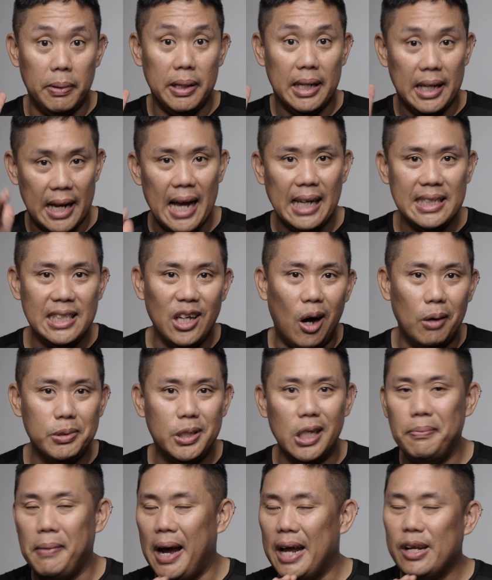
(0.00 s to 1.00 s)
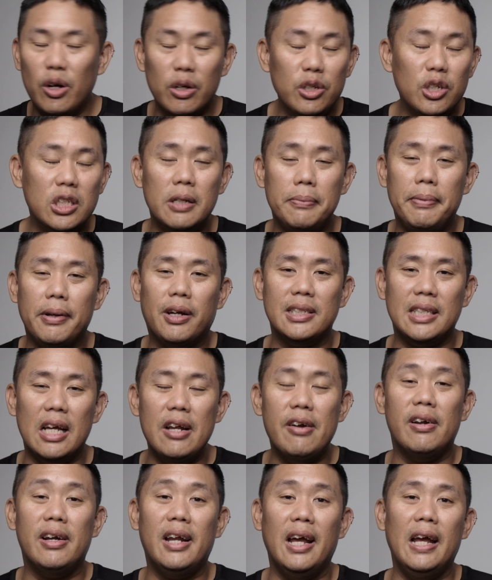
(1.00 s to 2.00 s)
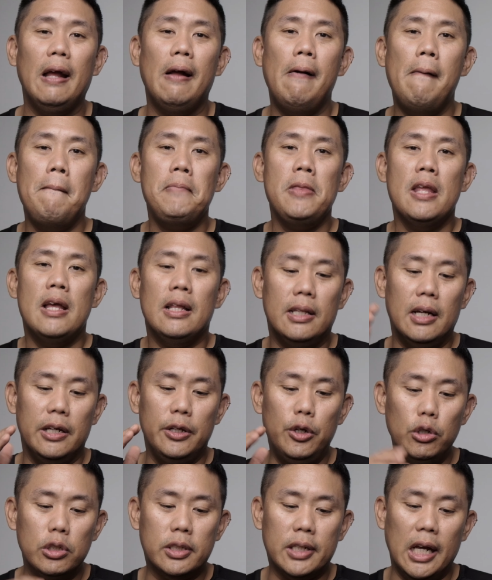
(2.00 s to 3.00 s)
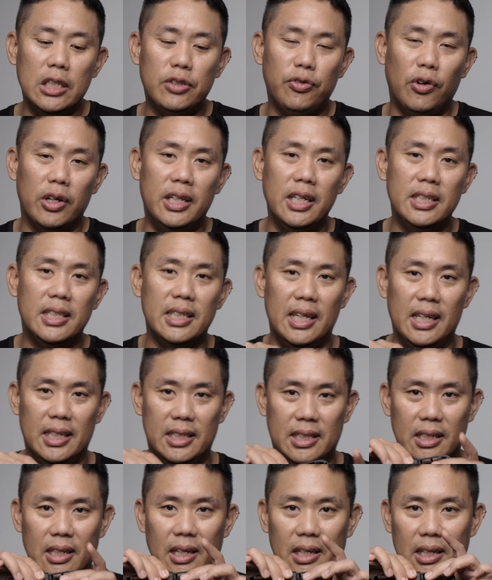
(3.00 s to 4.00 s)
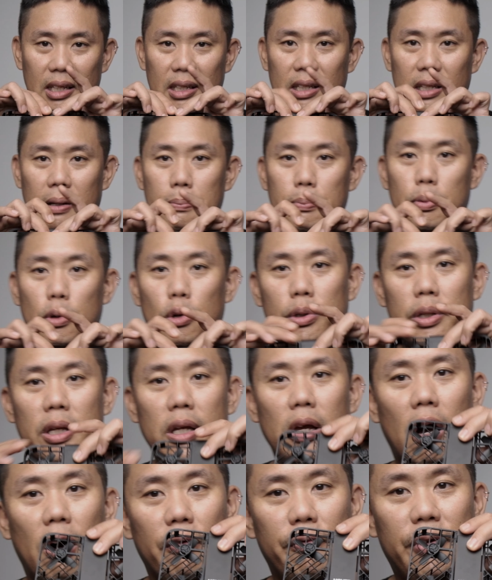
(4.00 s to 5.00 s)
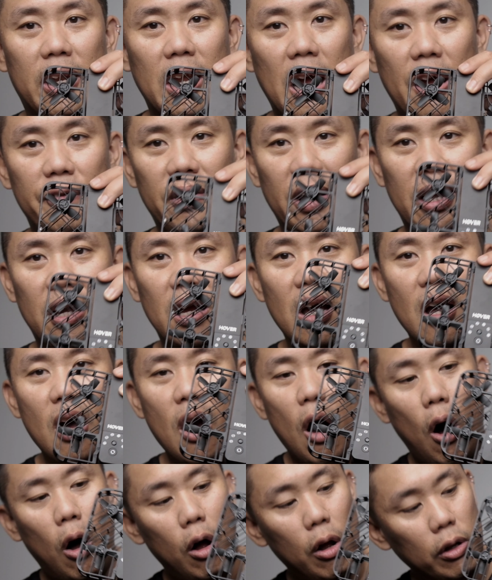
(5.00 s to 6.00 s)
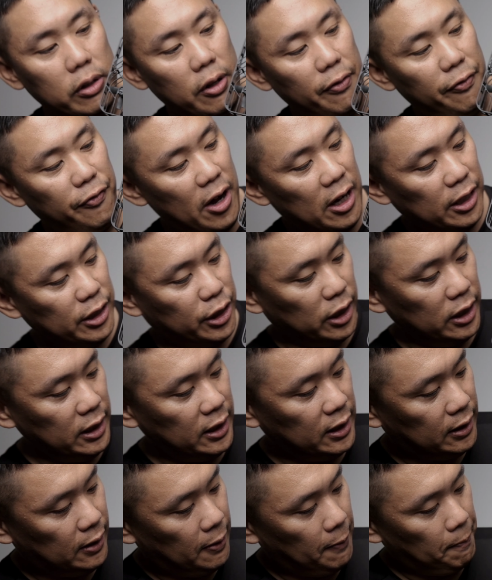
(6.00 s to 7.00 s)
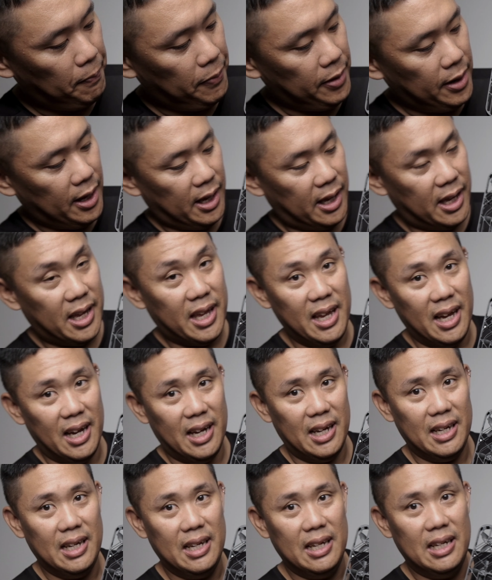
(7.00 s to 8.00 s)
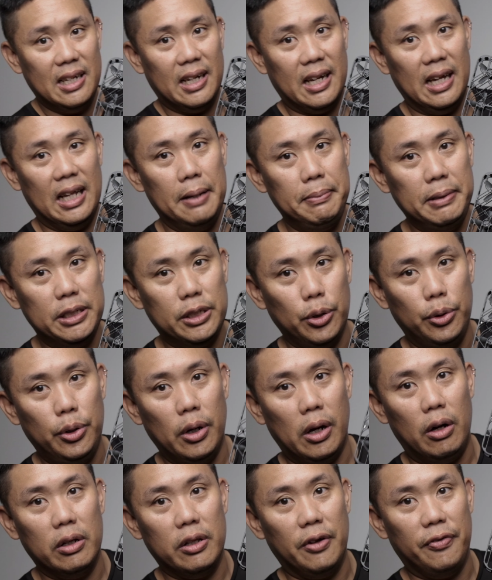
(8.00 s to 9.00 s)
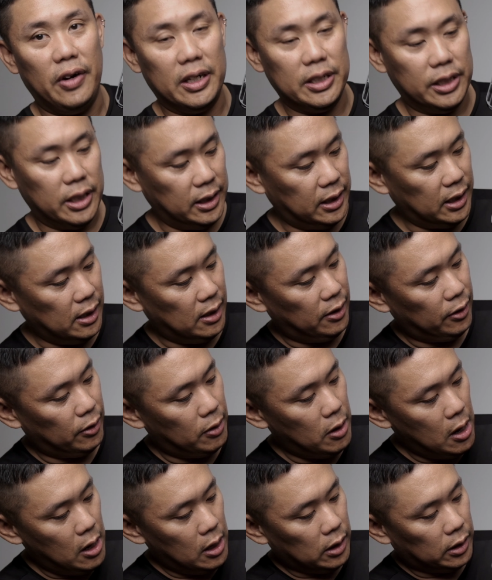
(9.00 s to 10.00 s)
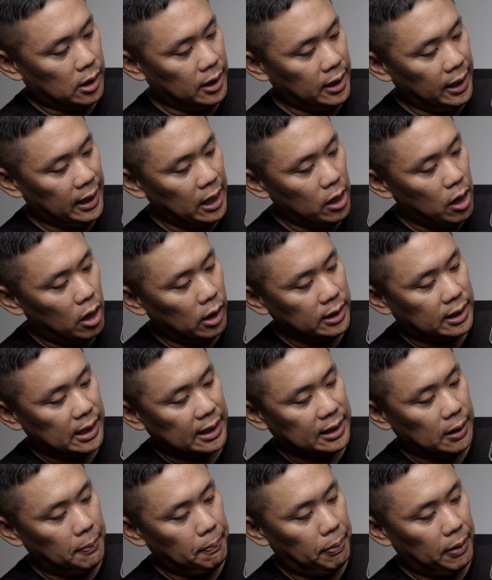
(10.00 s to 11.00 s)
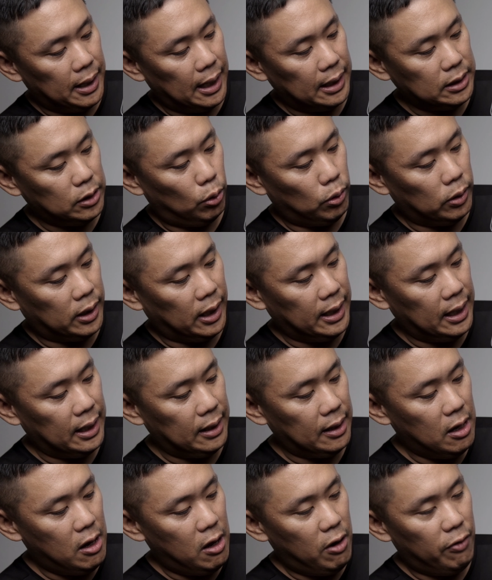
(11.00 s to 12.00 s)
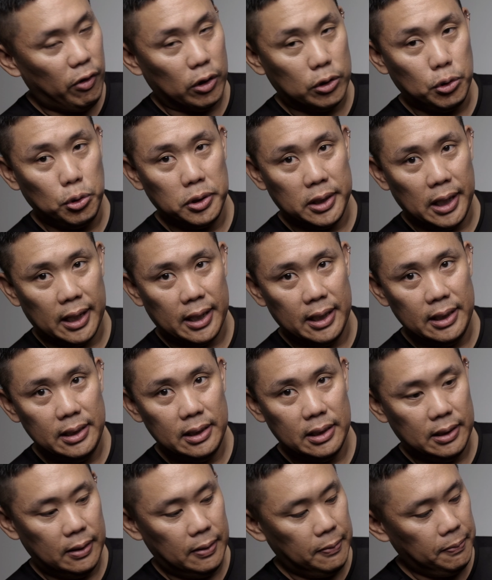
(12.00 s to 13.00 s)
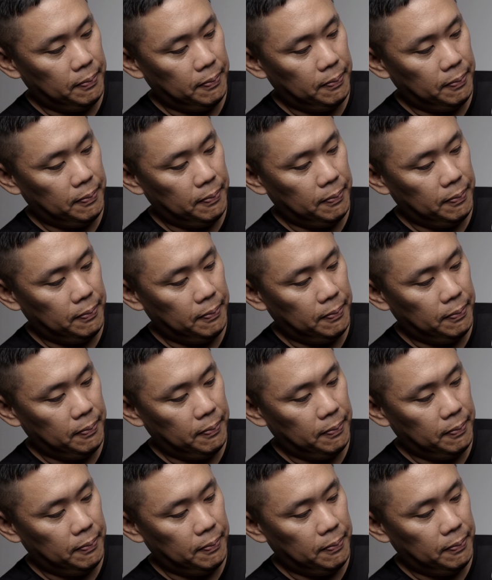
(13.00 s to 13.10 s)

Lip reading: It has the option, but I don't use it because at the end of the day, the use case for this is the beauty of it having all the functions here. Okay, let me show you all the functions here. Turning it on is as simple as holding it for 2 seconds,